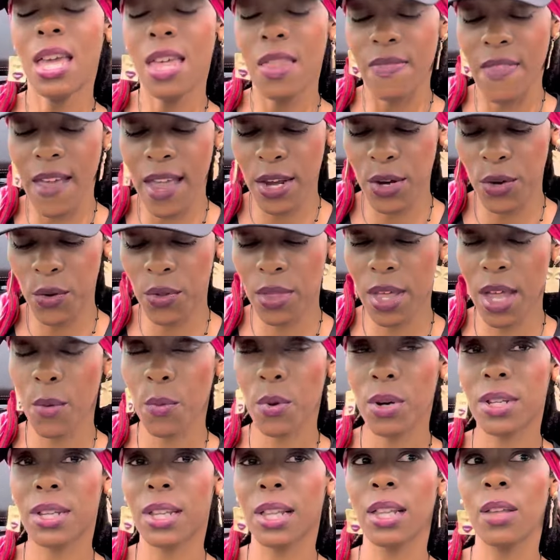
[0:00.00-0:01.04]
They knew they
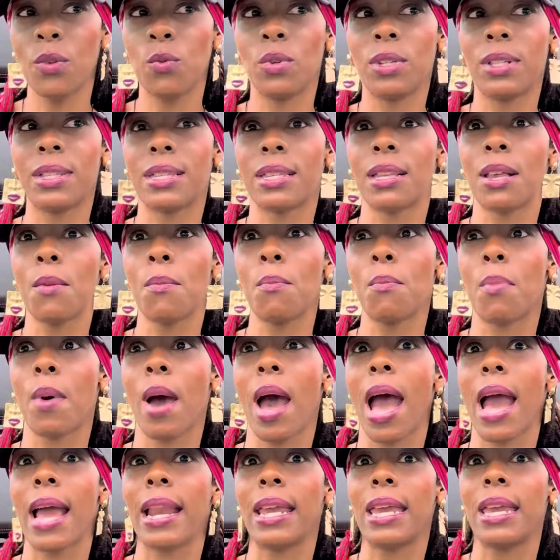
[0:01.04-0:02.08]
were dealing with
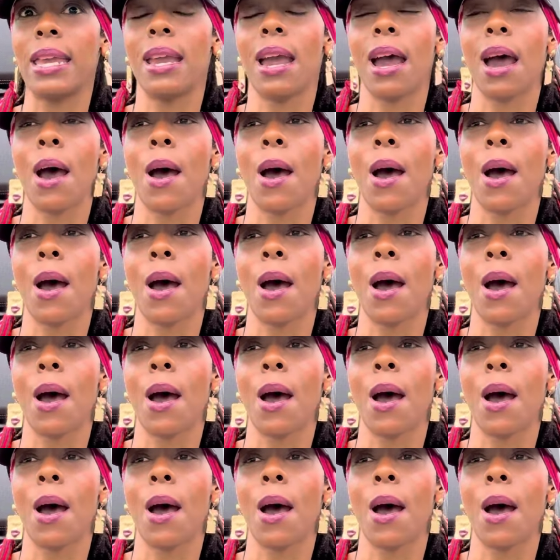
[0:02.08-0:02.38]
somebody